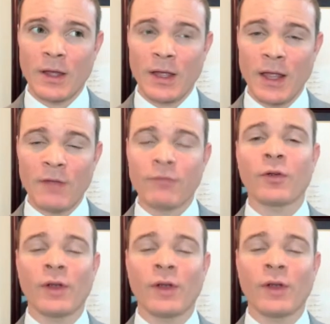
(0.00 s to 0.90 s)
If
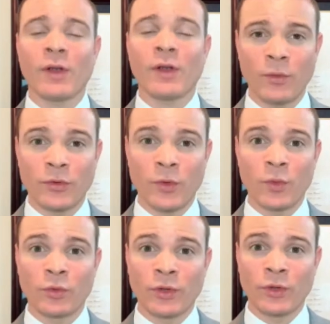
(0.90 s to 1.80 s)
you're able
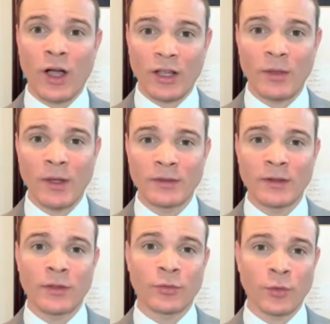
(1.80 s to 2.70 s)
to document
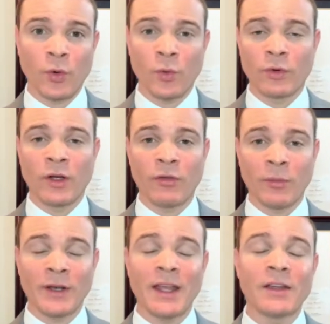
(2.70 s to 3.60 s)
it through
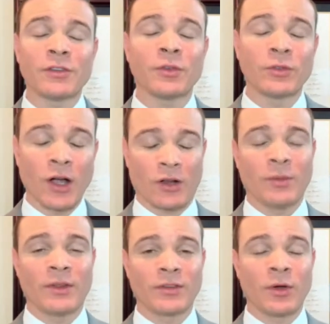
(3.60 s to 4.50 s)
government issued
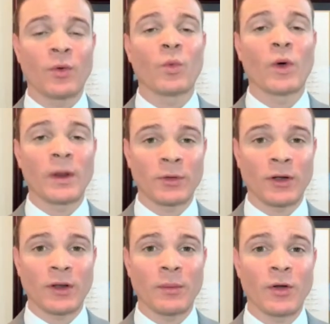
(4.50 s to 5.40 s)
documents, so what I'm
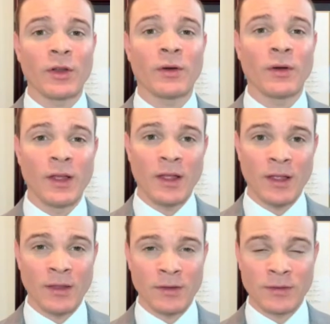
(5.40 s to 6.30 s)
talking about here
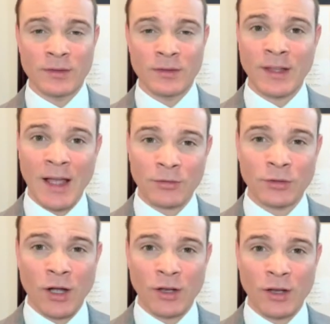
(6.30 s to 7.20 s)
is tax
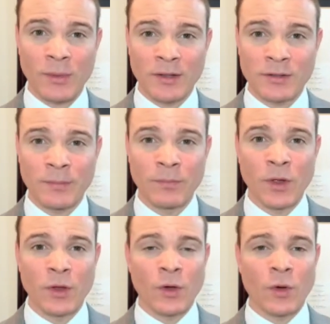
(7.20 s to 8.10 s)
documents,
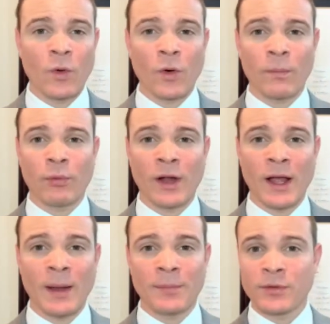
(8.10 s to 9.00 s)
or
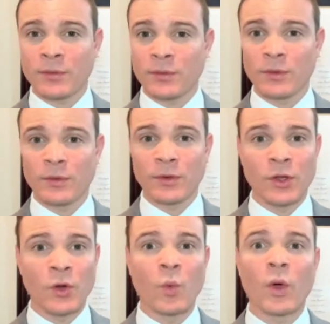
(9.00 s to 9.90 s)
perhaps
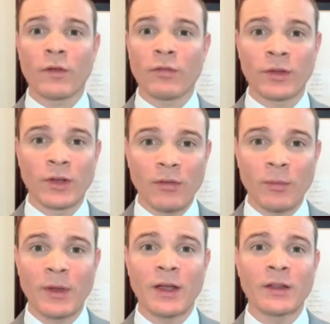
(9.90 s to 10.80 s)
you work for the
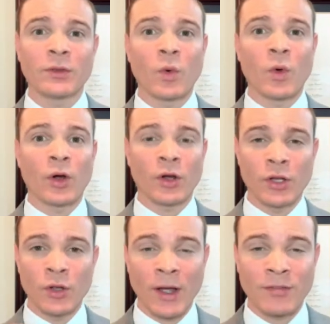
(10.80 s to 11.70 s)
government, or
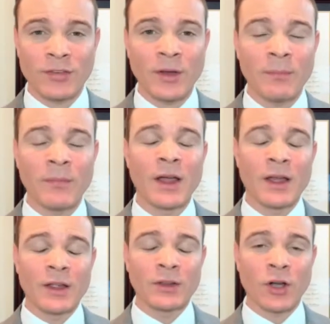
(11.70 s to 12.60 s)
you have some
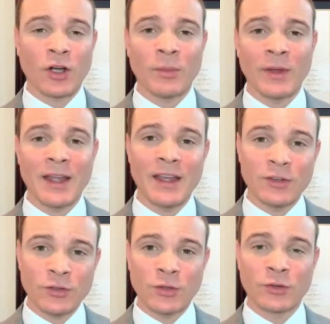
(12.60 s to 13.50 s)
document
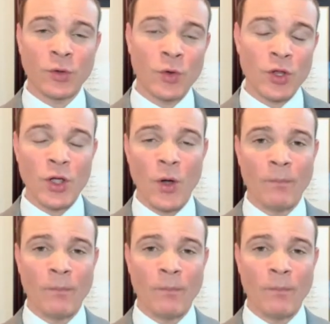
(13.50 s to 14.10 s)
issued to you